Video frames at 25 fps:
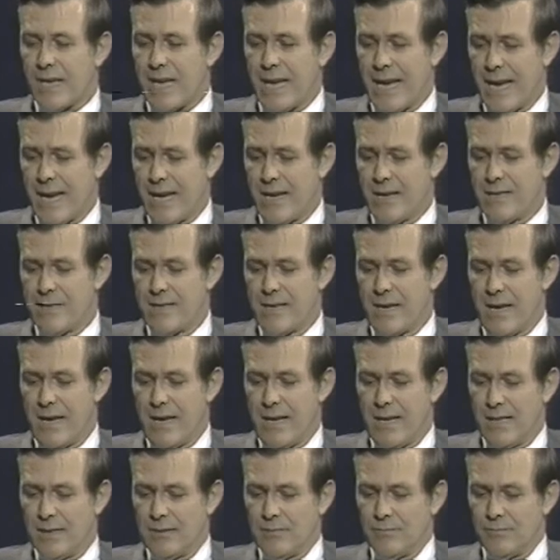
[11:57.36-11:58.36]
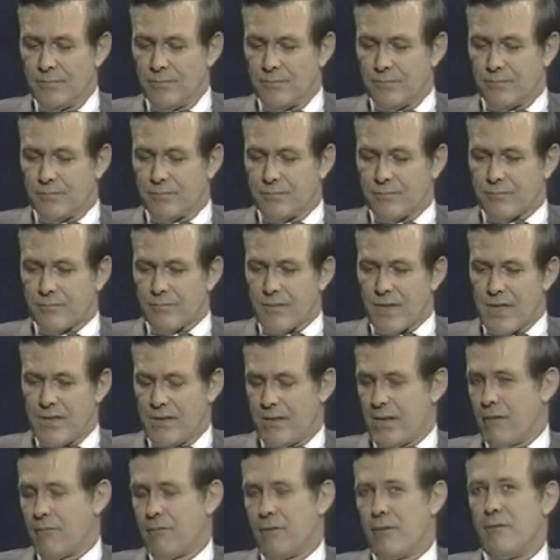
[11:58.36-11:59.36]
has
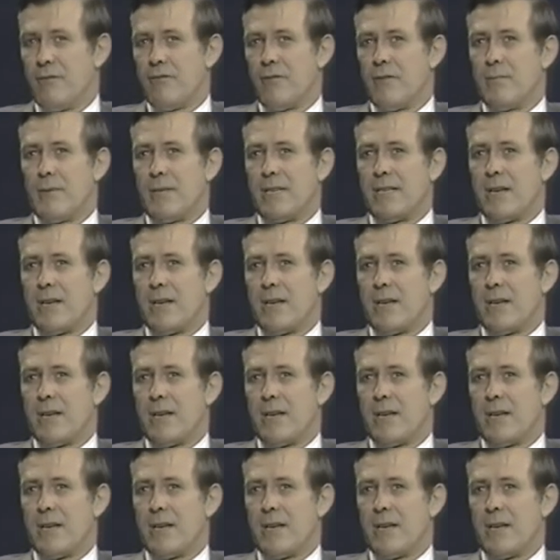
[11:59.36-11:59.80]
suffered from a